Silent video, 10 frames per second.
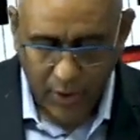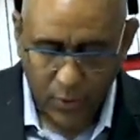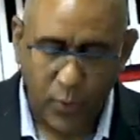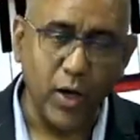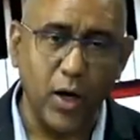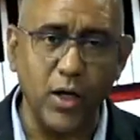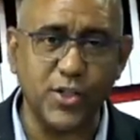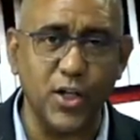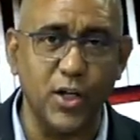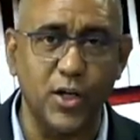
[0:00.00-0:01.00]
we
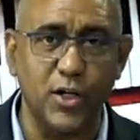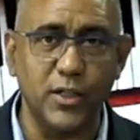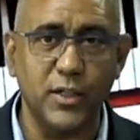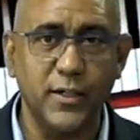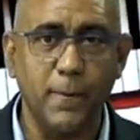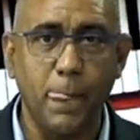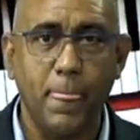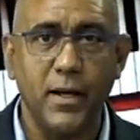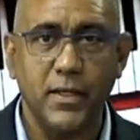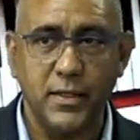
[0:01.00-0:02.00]
also learned
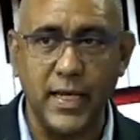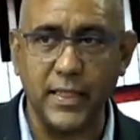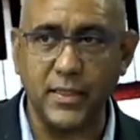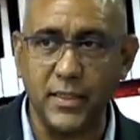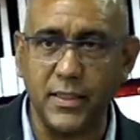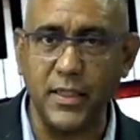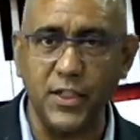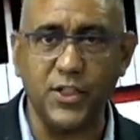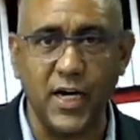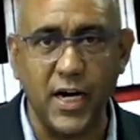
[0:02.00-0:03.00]
that C
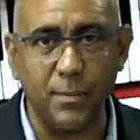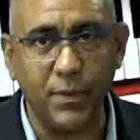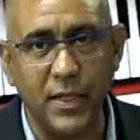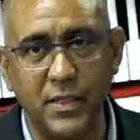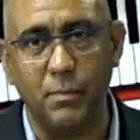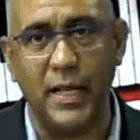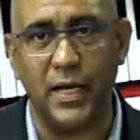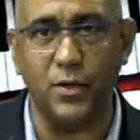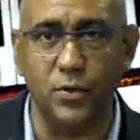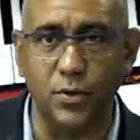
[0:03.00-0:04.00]
sharp is the black
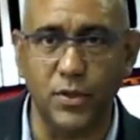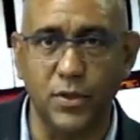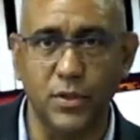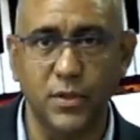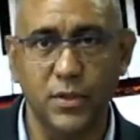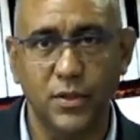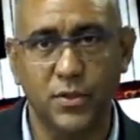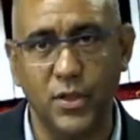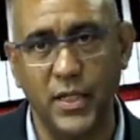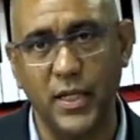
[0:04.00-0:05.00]
note
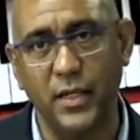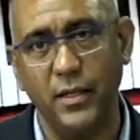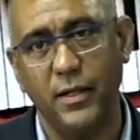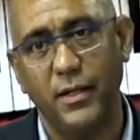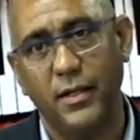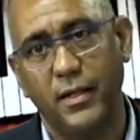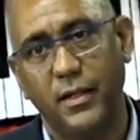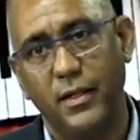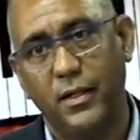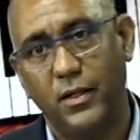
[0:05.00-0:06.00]
to the
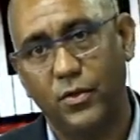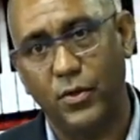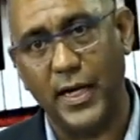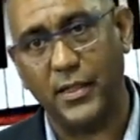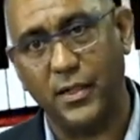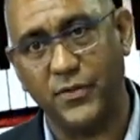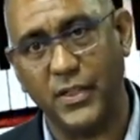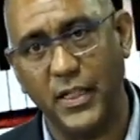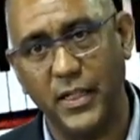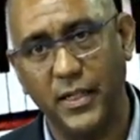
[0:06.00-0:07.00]
right of C.